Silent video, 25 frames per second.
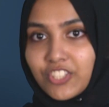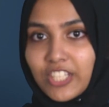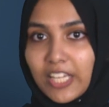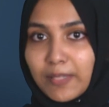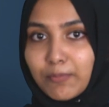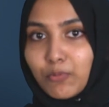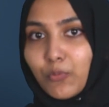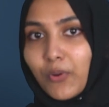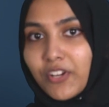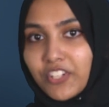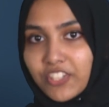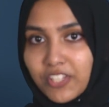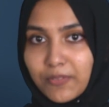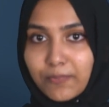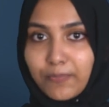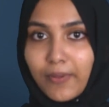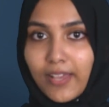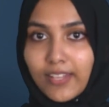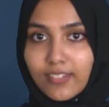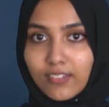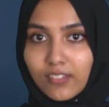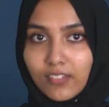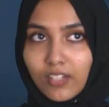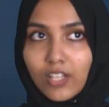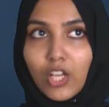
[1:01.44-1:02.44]
type question
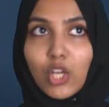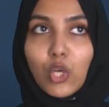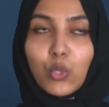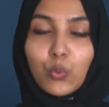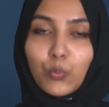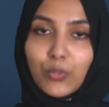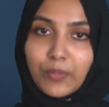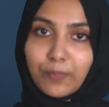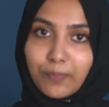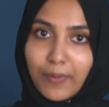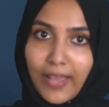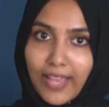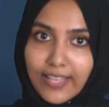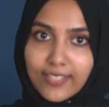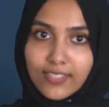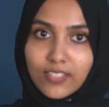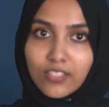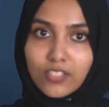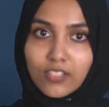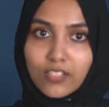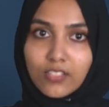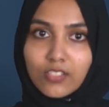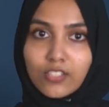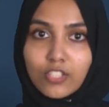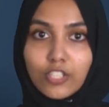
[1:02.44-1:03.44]
pattern with
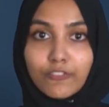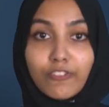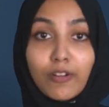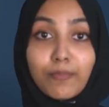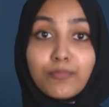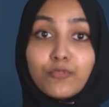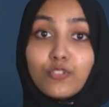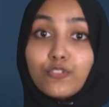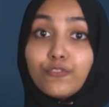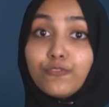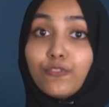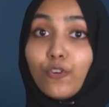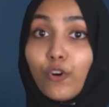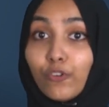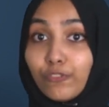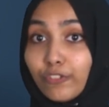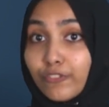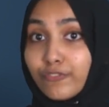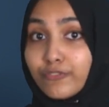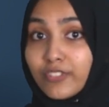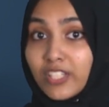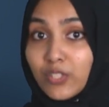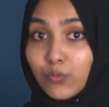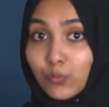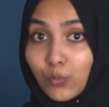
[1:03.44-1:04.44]
passages of up to
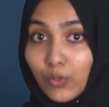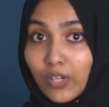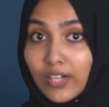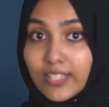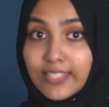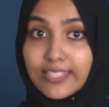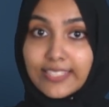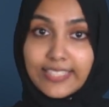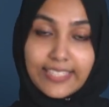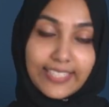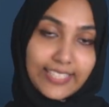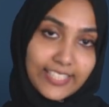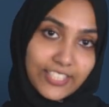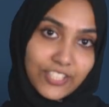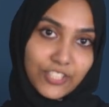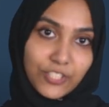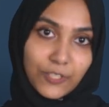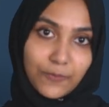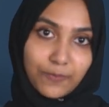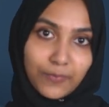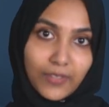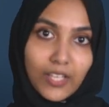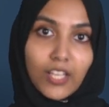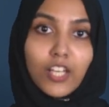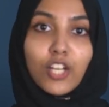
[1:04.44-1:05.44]
450 words each.
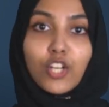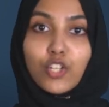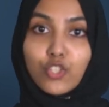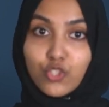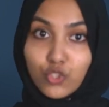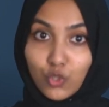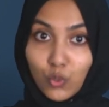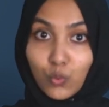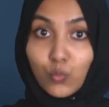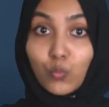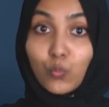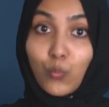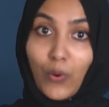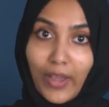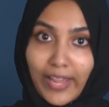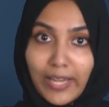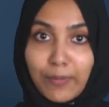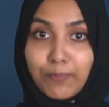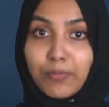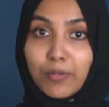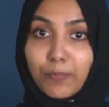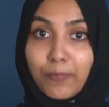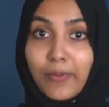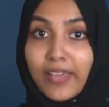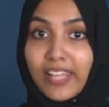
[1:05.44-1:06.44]
So while
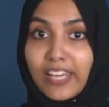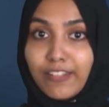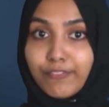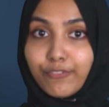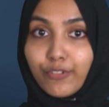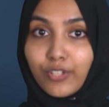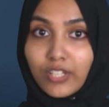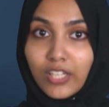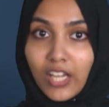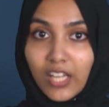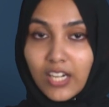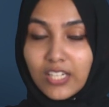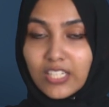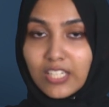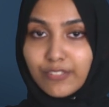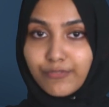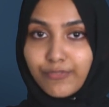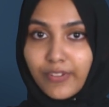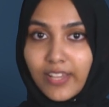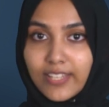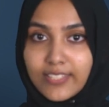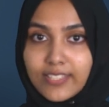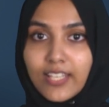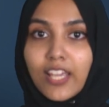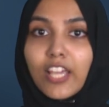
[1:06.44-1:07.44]
preparing for current
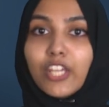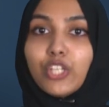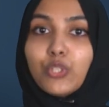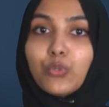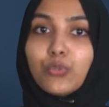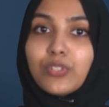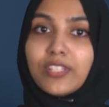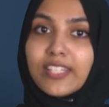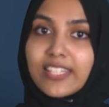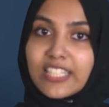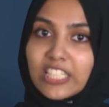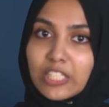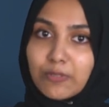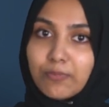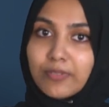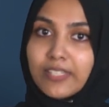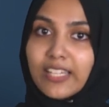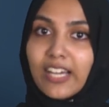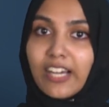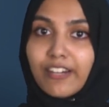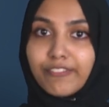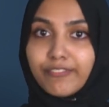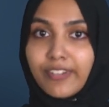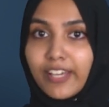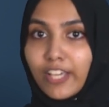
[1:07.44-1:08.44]
affairs, you need to be
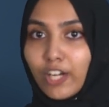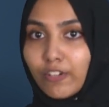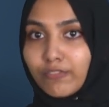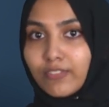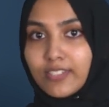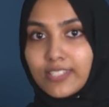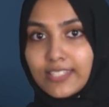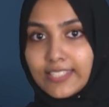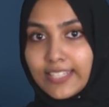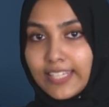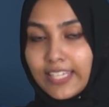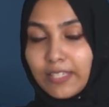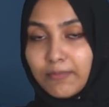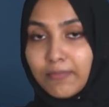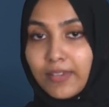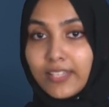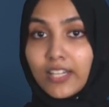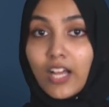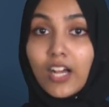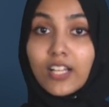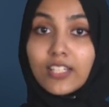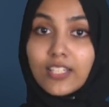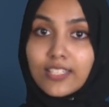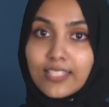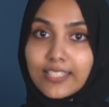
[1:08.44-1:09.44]
aware of the same and
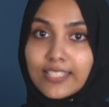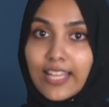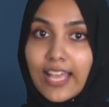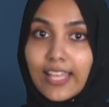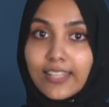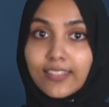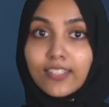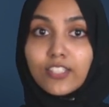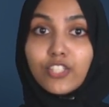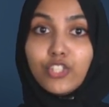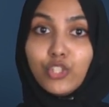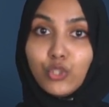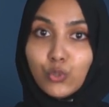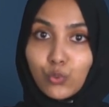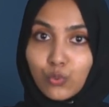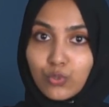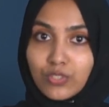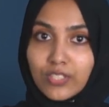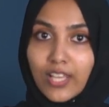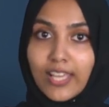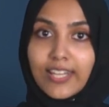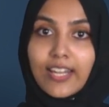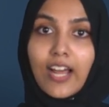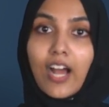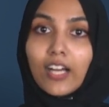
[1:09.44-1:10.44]
understand the news
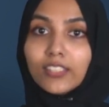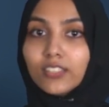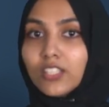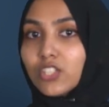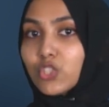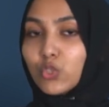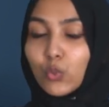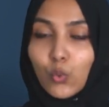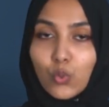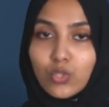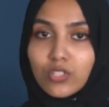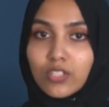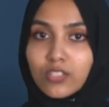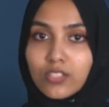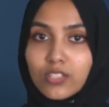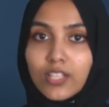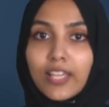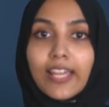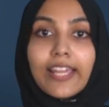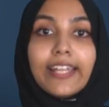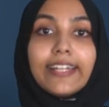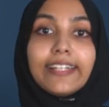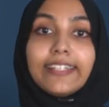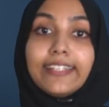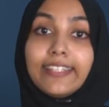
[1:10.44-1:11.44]
and other sources
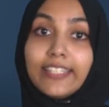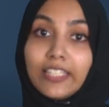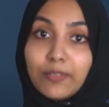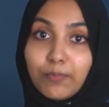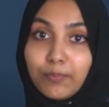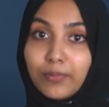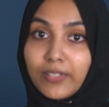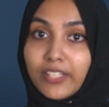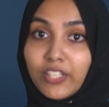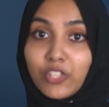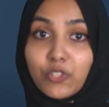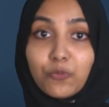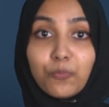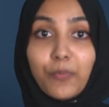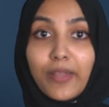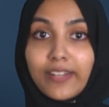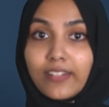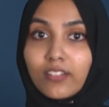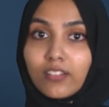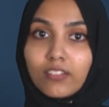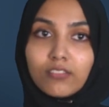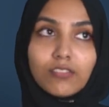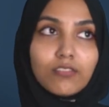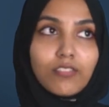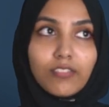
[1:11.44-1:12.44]
deeply to
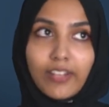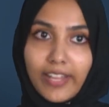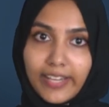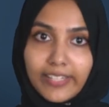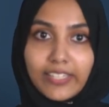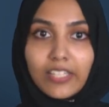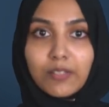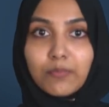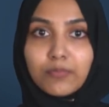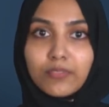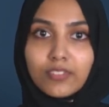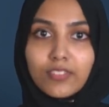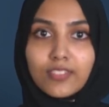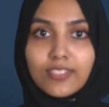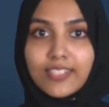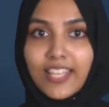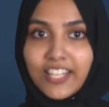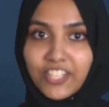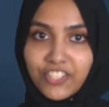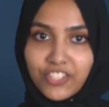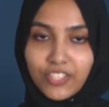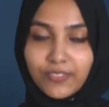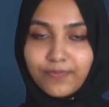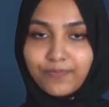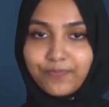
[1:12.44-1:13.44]
better attempt the
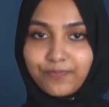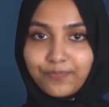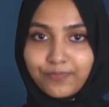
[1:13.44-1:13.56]
section.